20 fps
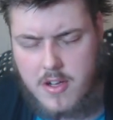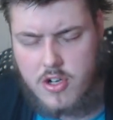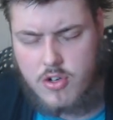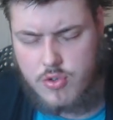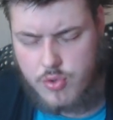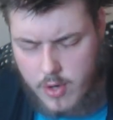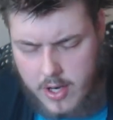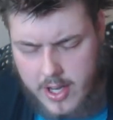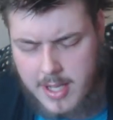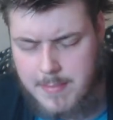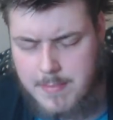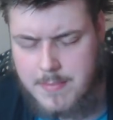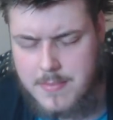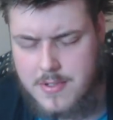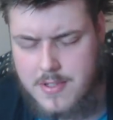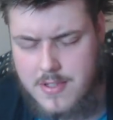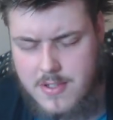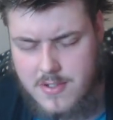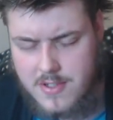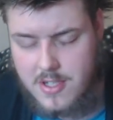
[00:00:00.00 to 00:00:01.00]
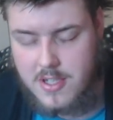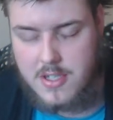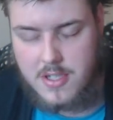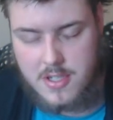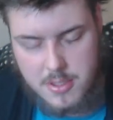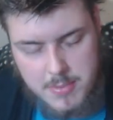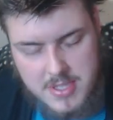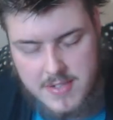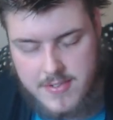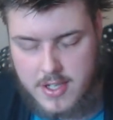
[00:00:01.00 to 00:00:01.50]
crimes,
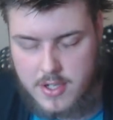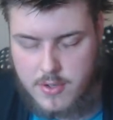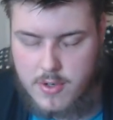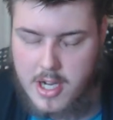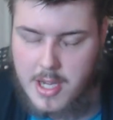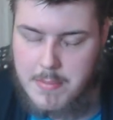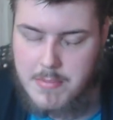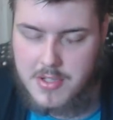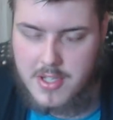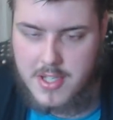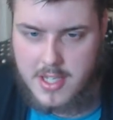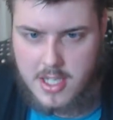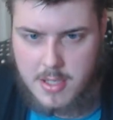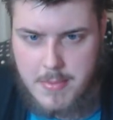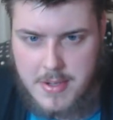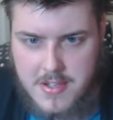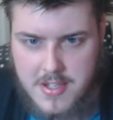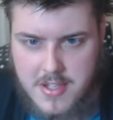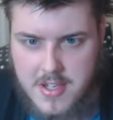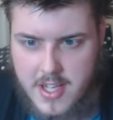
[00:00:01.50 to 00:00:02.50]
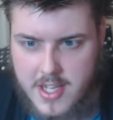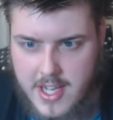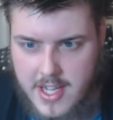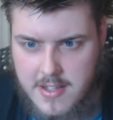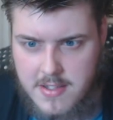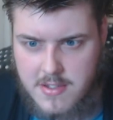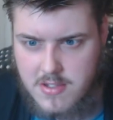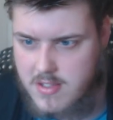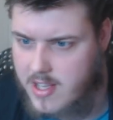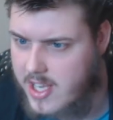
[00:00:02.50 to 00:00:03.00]
certain specific crimes committed
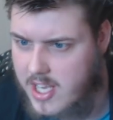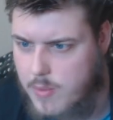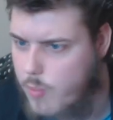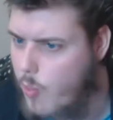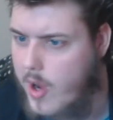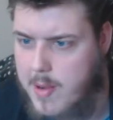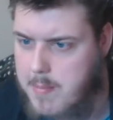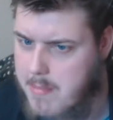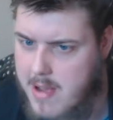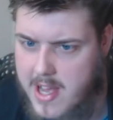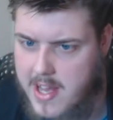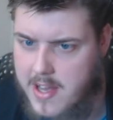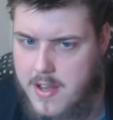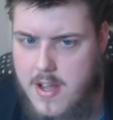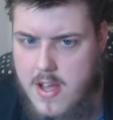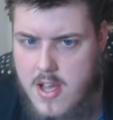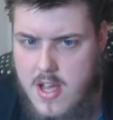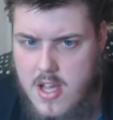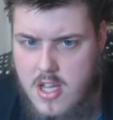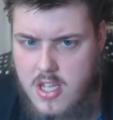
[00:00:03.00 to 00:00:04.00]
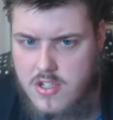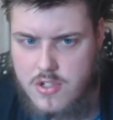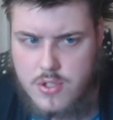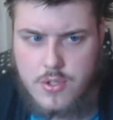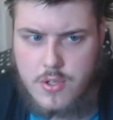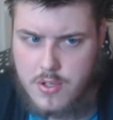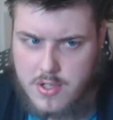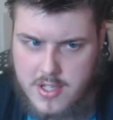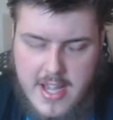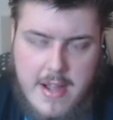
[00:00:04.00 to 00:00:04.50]
against a white man do
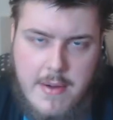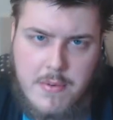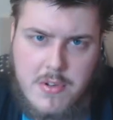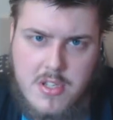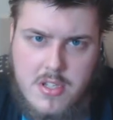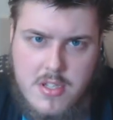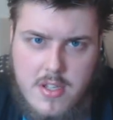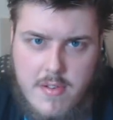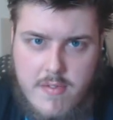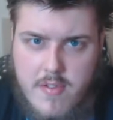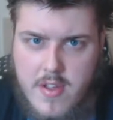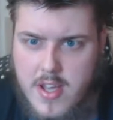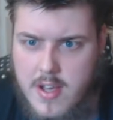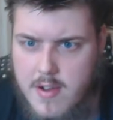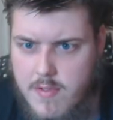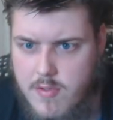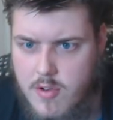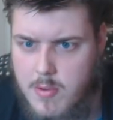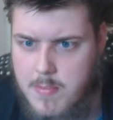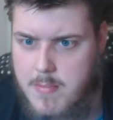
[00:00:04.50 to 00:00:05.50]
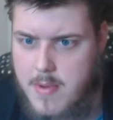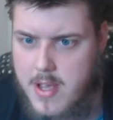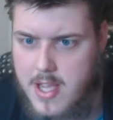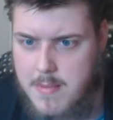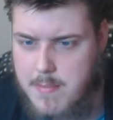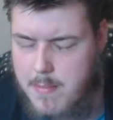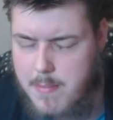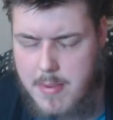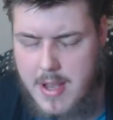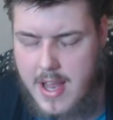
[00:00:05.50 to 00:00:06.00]
not count if they are from
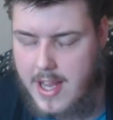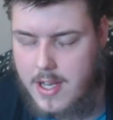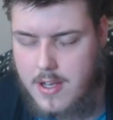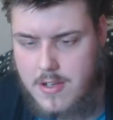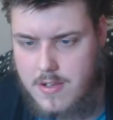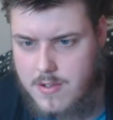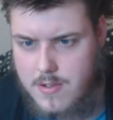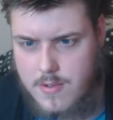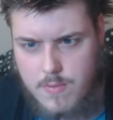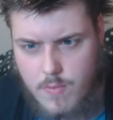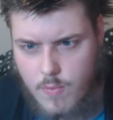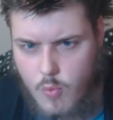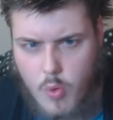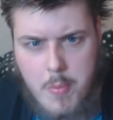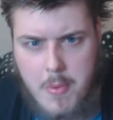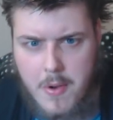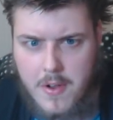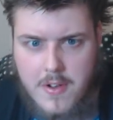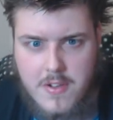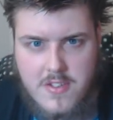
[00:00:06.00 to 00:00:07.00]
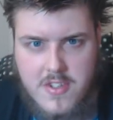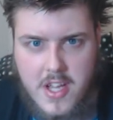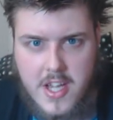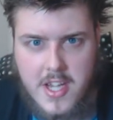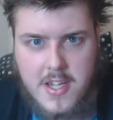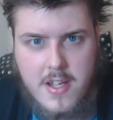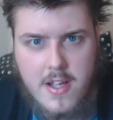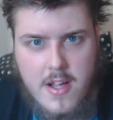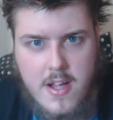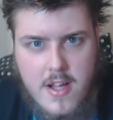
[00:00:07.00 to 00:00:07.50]
a black woman,
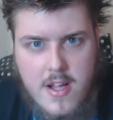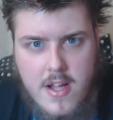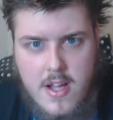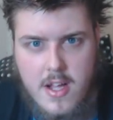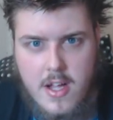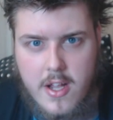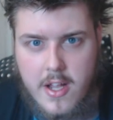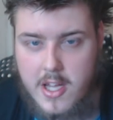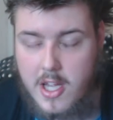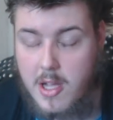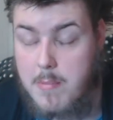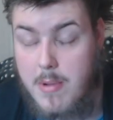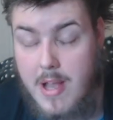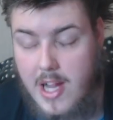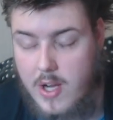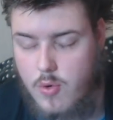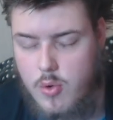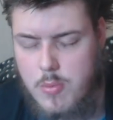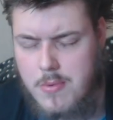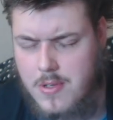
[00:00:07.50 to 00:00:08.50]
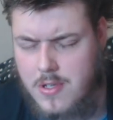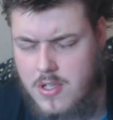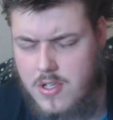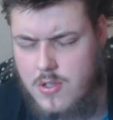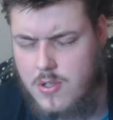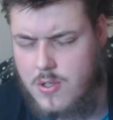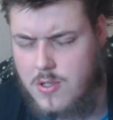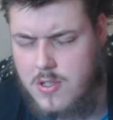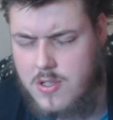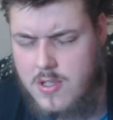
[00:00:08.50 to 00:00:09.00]
say. Like a black woman
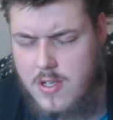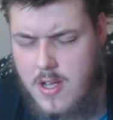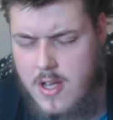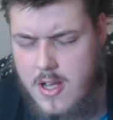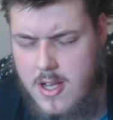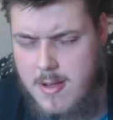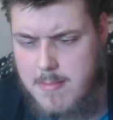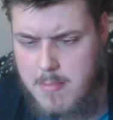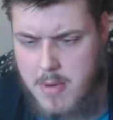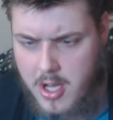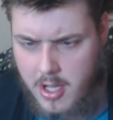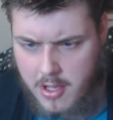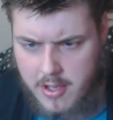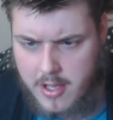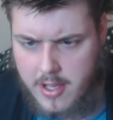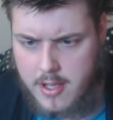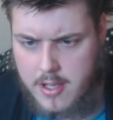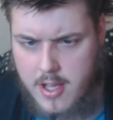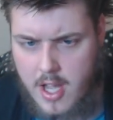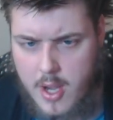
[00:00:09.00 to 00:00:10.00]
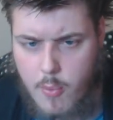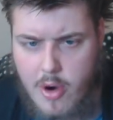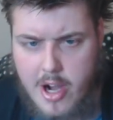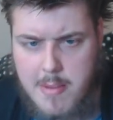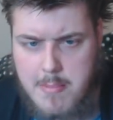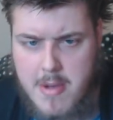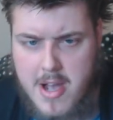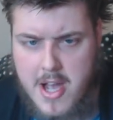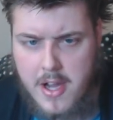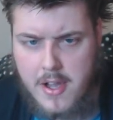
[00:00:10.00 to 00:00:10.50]
could murder a
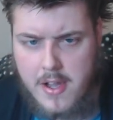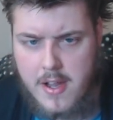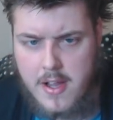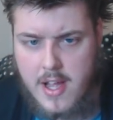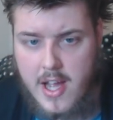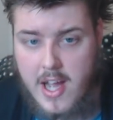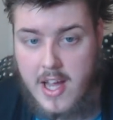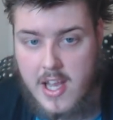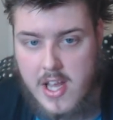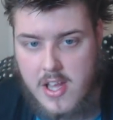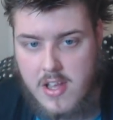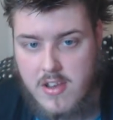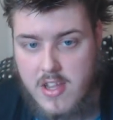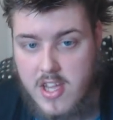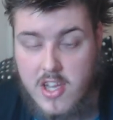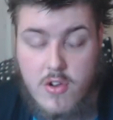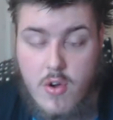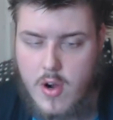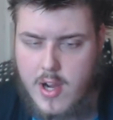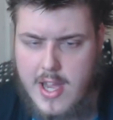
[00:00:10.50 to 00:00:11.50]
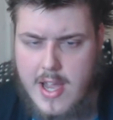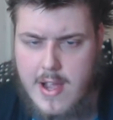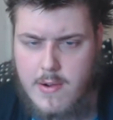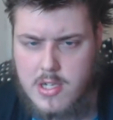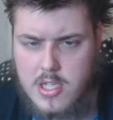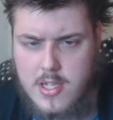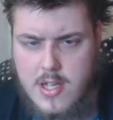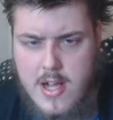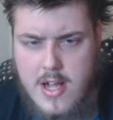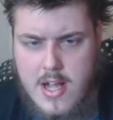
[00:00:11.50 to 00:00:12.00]
white man and it not
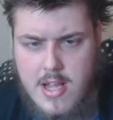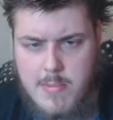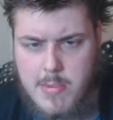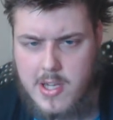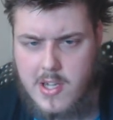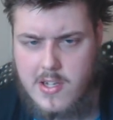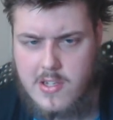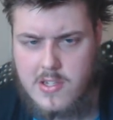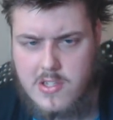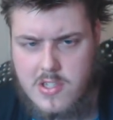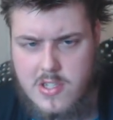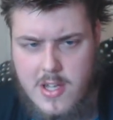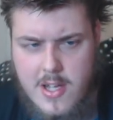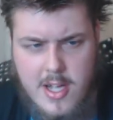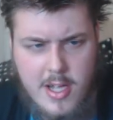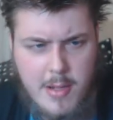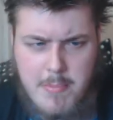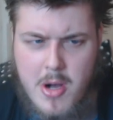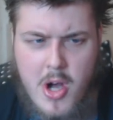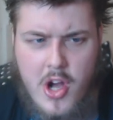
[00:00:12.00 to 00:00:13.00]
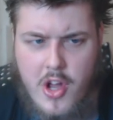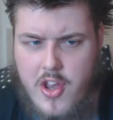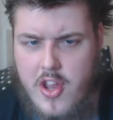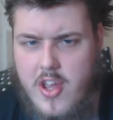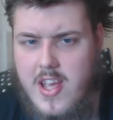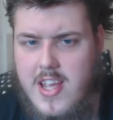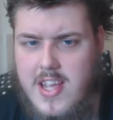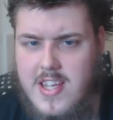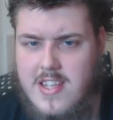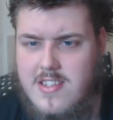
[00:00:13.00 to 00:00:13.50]
count because
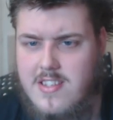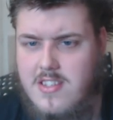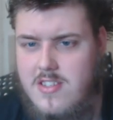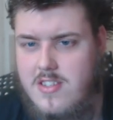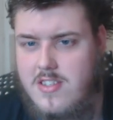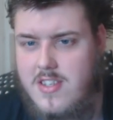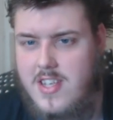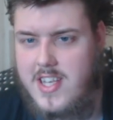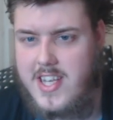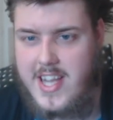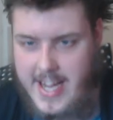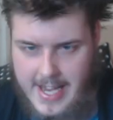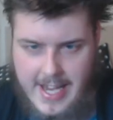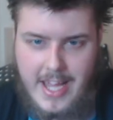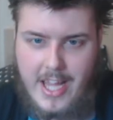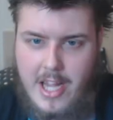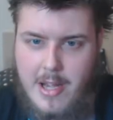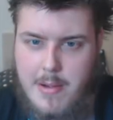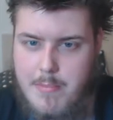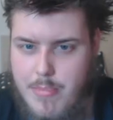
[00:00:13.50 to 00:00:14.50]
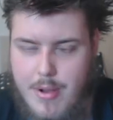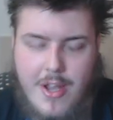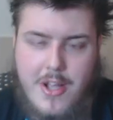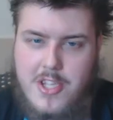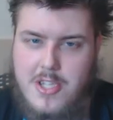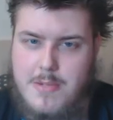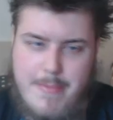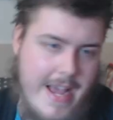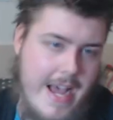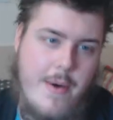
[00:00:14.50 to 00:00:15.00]
murder is killing
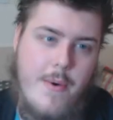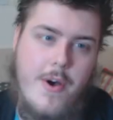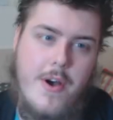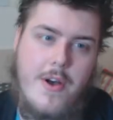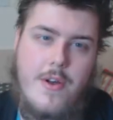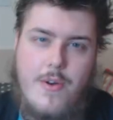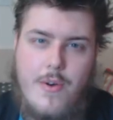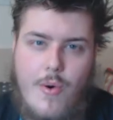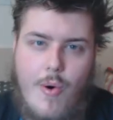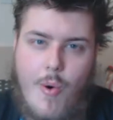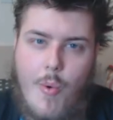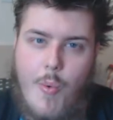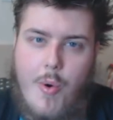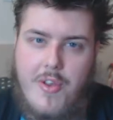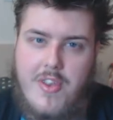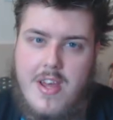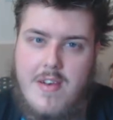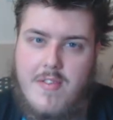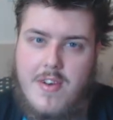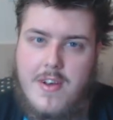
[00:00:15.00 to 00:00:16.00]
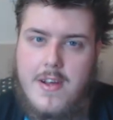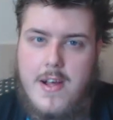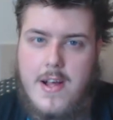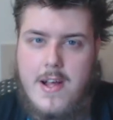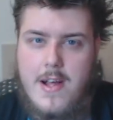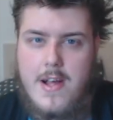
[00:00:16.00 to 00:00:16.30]
plus power or whatever.